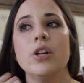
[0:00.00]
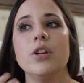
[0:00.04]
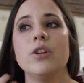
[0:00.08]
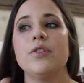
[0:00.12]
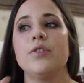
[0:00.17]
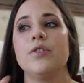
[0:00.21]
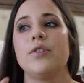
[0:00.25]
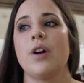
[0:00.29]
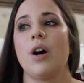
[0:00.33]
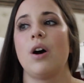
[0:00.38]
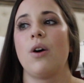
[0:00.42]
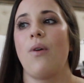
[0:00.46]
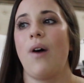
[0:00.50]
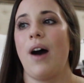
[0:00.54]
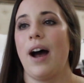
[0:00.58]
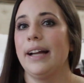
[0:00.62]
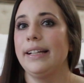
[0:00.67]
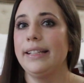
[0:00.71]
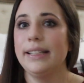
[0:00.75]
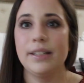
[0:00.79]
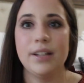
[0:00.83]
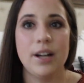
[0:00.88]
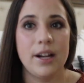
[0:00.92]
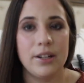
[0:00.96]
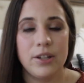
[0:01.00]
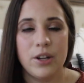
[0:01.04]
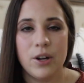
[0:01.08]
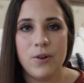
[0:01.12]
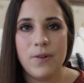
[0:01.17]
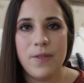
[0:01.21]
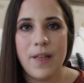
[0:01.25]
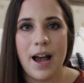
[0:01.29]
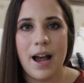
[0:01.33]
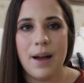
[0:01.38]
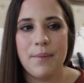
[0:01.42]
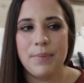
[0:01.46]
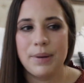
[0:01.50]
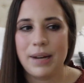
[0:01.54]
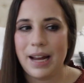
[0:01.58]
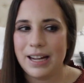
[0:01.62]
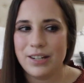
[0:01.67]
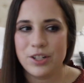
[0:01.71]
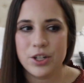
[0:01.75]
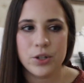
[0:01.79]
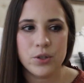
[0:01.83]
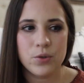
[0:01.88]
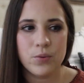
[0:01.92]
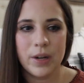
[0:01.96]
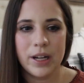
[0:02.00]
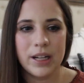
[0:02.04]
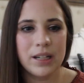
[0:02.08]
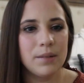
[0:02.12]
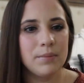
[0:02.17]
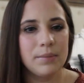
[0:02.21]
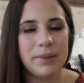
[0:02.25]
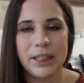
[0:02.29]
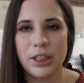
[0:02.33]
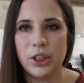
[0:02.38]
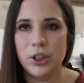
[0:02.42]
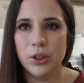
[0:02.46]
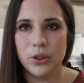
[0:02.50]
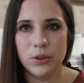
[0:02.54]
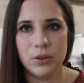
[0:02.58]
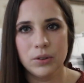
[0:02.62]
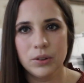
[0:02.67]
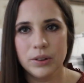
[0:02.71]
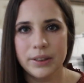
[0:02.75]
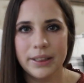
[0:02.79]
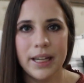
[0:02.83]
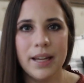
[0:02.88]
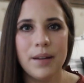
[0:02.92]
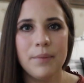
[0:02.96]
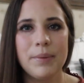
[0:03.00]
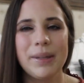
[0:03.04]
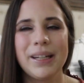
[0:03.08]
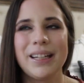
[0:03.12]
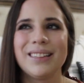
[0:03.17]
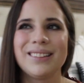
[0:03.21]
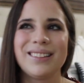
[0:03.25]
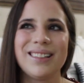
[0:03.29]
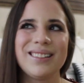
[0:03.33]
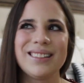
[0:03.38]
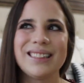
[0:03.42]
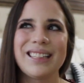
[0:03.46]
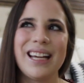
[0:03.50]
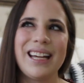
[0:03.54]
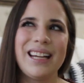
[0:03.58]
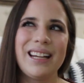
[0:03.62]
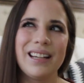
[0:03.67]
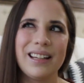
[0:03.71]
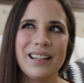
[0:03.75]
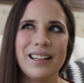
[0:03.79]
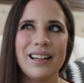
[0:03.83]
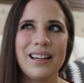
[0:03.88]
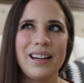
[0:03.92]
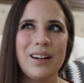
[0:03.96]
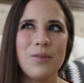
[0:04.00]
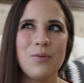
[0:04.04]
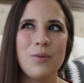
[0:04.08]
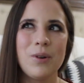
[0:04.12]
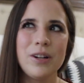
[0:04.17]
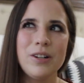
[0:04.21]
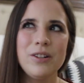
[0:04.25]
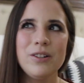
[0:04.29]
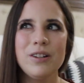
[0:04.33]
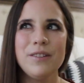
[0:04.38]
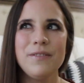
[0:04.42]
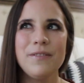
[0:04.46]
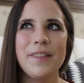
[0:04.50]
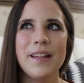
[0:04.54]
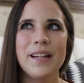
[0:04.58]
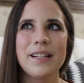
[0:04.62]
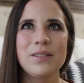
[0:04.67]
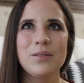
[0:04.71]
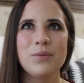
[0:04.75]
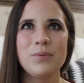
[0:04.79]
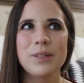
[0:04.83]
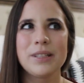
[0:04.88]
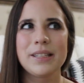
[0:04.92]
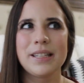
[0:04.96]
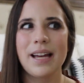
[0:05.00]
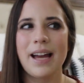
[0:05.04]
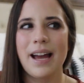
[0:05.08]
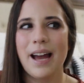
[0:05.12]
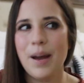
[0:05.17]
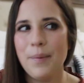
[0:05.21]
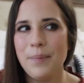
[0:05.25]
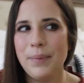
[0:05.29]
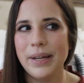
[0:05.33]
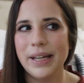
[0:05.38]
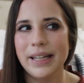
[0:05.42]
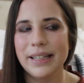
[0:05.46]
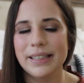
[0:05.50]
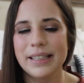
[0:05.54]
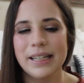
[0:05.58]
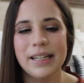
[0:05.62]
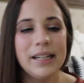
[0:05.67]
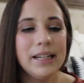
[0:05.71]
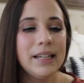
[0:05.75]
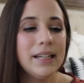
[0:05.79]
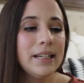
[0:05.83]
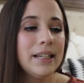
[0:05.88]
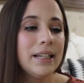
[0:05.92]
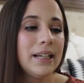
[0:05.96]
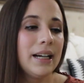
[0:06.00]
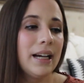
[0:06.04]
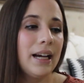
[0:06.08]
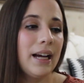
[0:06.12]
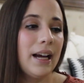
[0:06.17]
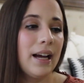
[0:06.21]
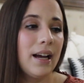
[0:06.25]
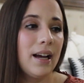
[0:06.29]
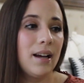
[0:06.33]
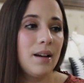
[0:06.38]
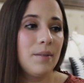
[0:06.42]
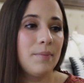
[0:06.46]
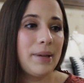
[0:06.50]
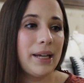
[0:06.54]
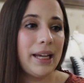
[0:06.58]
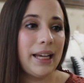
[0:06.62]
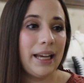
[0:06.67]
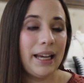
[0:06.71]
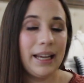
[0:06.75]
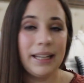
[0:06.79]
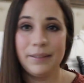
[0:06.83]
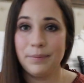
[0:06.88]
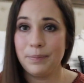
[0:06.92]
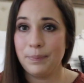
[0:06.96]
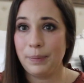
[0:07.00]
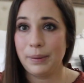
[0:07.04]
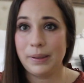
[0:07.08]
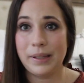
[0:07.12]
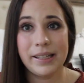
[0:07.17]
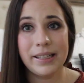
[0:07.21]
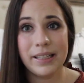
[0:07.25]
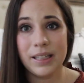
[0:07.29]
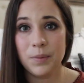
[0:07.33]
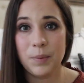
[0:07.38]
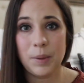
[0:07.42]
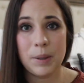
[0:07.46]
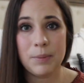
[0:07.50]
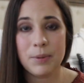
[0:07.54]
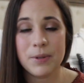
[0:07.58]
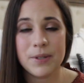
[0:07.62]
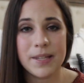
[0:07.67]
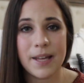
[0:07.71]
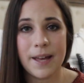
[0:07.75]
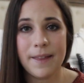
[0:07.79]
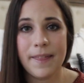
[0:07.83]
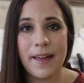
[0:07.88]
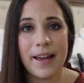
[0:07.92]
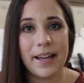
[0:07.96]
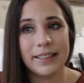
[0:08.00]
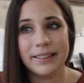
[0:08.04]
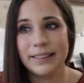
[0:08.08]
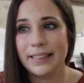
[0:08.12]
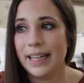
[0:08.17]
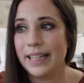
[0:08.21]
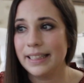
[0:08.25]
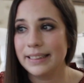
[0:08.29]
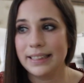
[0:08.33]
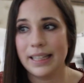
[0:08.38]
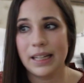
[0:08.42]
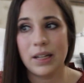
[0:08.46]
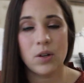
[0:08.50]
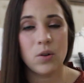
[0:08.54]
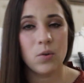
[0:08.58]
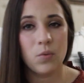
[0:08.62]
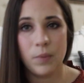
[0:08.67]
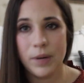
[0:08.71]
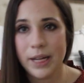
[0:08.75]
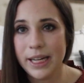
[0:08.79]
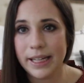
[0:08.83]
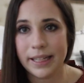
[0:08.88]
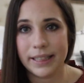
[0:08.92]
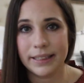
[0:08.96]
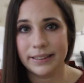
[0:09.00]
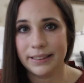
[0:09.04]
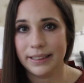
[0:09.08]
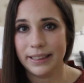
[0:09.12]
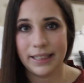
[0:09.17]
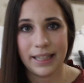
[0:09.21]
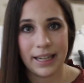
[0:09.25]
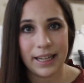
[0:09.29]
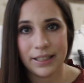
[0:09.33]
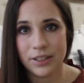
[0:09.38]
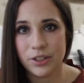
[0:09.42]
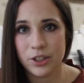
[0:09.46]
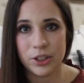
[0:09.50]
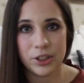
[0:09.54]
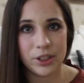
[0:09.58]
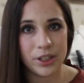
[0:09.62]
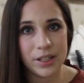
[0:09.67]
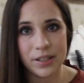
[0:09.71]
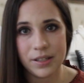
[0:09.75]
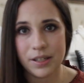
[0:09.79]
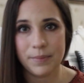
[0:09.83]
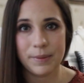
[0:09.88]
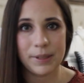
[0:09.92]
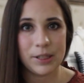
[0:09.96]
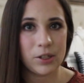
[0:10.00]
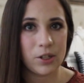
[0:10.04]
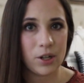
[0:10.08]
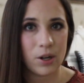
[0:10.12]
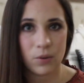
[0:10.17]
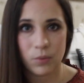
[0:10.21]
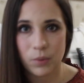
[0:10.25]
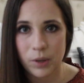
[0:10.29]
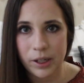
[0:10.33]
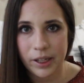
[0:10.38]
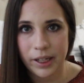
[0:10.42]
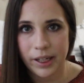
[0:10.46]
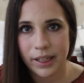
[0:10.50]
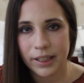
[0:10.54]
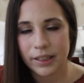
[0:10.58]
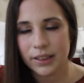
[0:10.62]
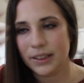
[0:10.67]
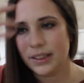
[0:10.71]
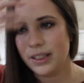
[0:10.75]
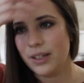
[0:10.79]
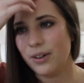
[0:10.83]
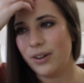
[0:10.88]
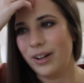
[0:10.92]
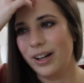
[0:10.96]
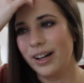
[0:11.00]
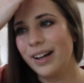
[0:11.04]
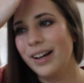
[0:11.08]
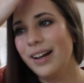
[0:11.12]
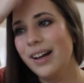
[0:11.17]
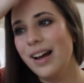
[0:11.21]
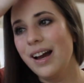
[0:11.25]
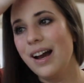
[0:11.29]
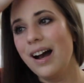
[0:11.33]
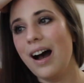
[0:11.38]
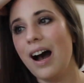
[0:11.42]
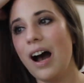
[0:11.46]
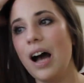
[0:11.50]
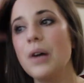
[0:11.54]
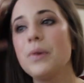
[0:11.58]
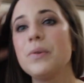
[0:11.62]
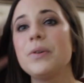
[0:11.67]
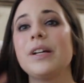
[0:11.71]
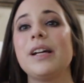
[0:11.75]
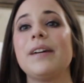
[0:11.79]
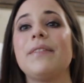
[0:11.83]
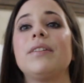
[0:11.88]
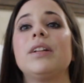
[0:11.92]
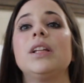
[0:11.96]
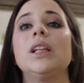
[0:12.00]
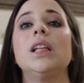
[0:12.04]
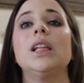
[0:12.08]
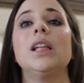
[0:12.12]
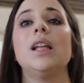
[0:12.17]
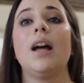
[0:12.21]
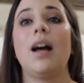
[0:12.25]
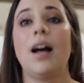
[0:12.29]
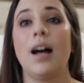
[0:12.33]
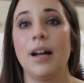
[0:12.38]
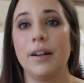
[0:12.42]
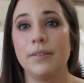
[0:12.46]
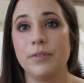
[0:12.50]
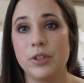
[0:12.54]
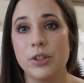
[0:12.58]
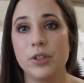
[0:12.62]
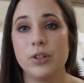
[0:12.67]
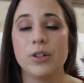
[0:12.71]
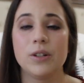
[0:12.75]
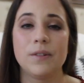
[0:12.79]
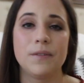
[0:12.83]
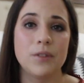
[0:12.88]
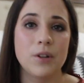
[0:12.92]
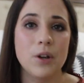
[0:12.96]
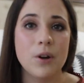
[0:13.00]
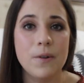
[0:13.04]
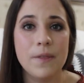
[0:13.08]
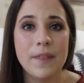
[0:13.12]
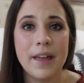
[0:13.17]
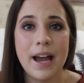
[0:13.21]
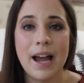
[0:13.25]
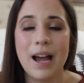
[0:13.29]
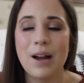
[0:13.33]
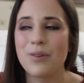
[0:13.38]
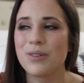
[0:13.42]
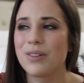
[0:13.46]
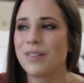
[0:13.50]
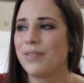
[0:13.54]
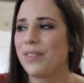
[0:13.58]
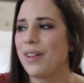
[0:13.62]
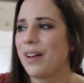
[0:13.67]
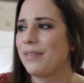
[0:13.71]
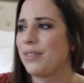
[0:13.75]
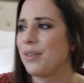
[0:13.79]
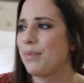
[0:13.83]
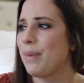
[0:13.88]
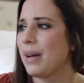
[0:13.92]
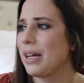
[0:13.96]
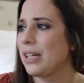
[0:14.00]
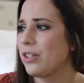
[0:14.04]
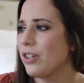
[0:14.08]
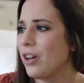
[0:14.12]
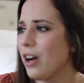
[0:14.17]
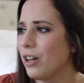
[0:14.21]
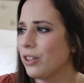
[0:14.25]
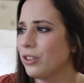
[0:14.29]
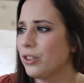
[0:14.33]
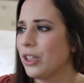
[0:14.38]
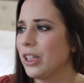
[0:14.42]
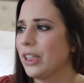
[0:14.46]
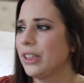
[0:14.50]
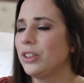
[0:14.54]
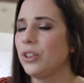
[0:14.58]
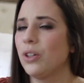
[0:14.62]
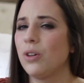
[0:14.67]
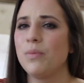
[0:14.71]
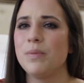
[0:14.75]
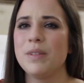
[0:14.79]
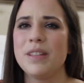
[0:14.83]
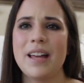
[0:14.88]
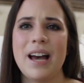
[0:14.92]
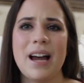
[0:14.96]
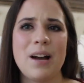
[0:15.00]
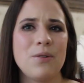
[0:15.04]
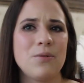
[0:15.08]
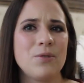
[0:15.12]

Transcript: So I did not know that, but I just randomly Googled it because I was like, I wonder if that's what's happened. And plenty of people said that it takes like a week to get into your system and start working. So I would have loved to have known that. I would have loved if my doctor had told me that.